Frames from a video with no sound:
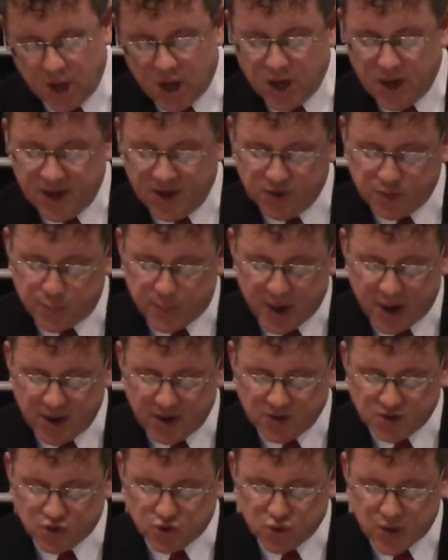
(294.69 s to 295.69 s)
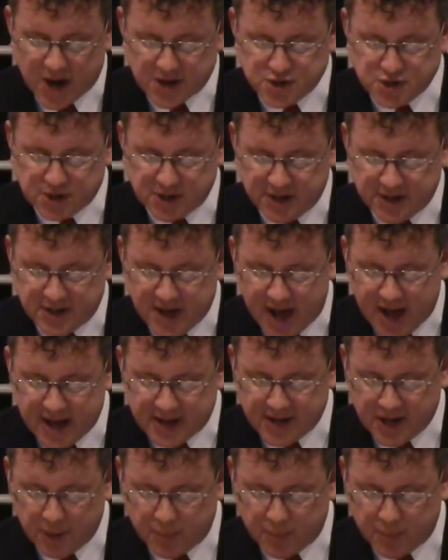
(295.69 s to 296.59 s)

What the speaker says: His parents tragically died in a